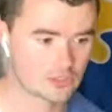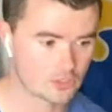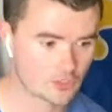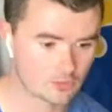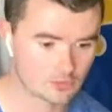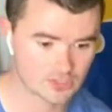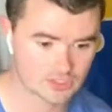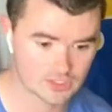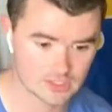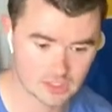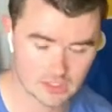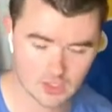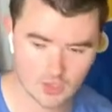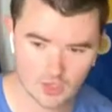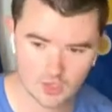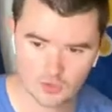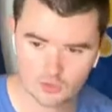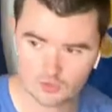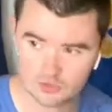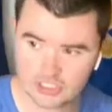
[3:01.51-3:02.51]
almost
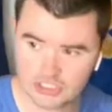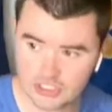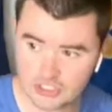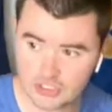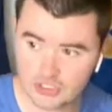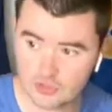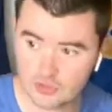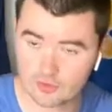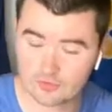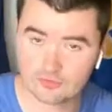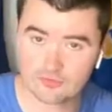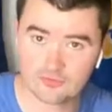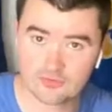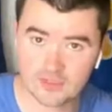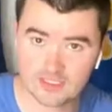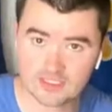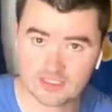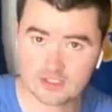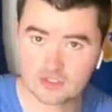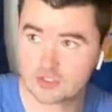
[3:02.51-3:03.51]
reaching your
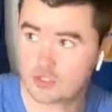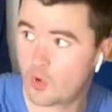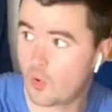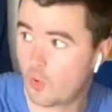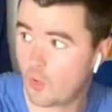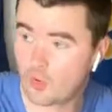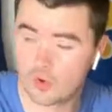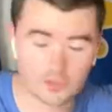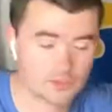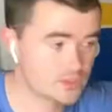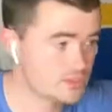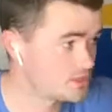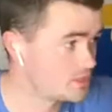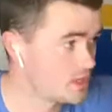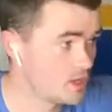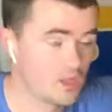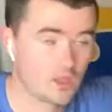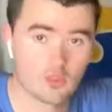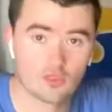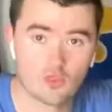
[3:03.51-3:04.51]
fists
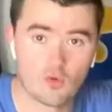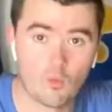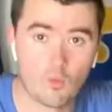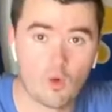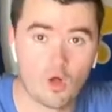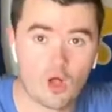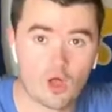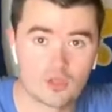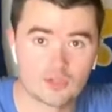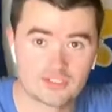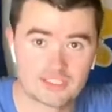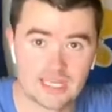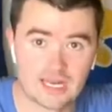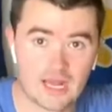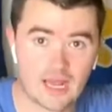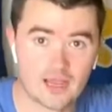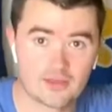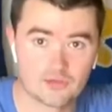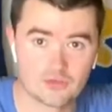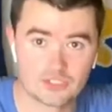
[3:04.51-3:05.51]
towards the walls at
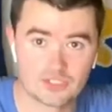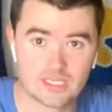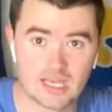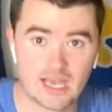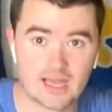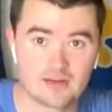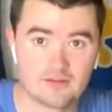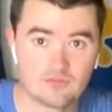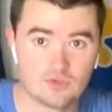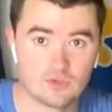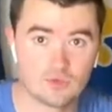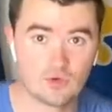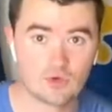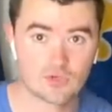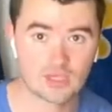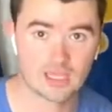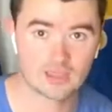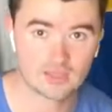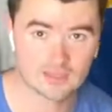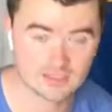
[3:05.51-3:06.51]
either side of you.
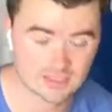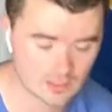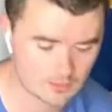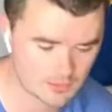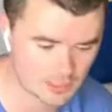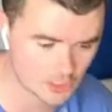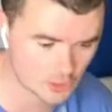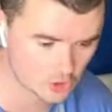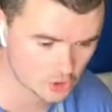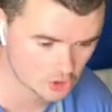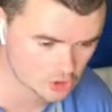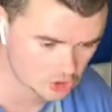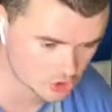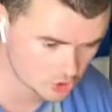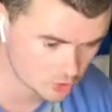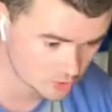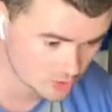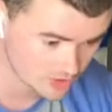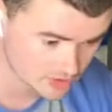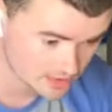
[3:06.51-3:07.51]
Okay, that's going to be a good
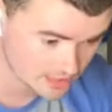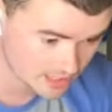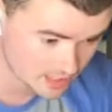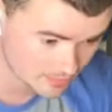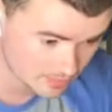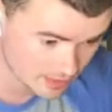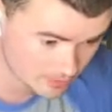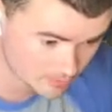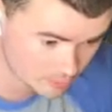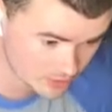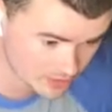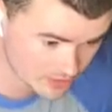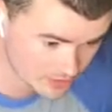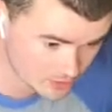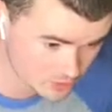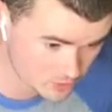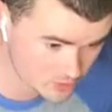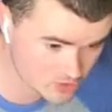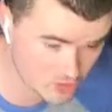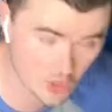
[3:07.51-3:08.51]
cue to think about bringing
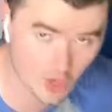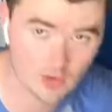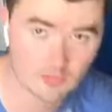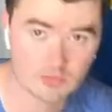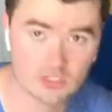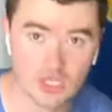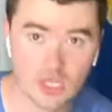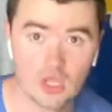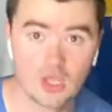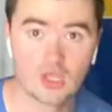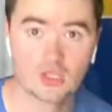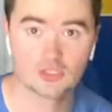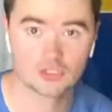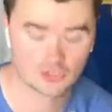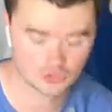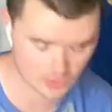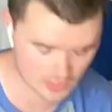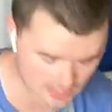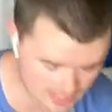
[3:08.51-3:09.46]
those arms straight